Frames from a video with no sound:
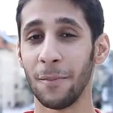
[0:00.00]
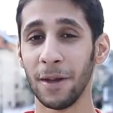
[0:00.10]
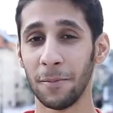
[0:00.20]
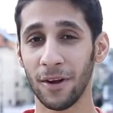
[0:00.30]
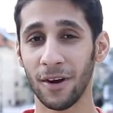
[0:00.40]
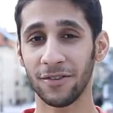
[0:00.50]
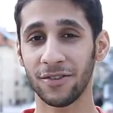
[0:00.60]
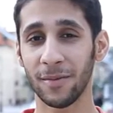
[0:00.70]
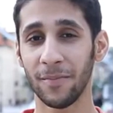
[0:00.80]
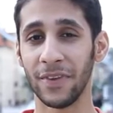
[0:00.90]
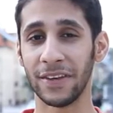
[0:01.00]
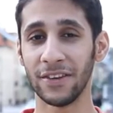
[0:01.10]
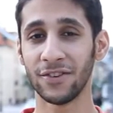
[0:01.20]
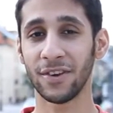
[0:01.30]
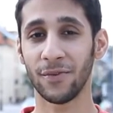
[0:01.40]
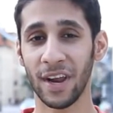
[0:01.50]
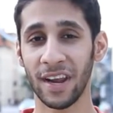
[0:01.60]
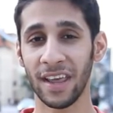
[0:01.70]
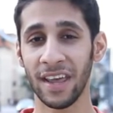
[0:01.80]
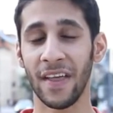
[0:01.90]
The people are awesome, the teachers are
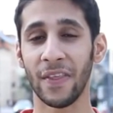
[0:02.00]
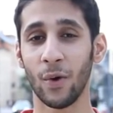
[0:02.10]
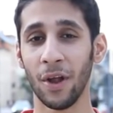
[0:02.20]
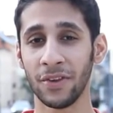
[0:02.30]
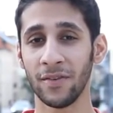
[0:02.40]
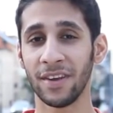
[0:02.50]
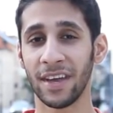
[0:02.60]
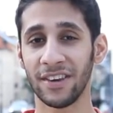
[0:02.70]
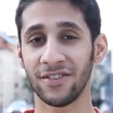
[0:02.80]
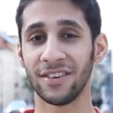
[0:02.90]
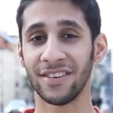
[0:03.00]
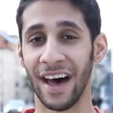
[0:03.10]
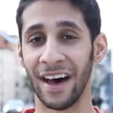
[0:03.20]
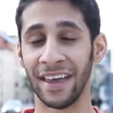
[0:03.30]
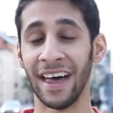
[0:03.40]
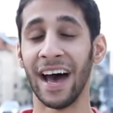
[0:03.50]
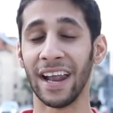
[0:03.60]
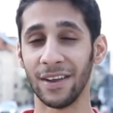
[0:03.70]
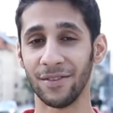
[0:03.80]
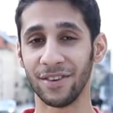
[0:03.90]
friendly, and the quality of education is high. I
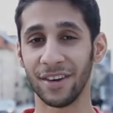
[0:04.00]
love it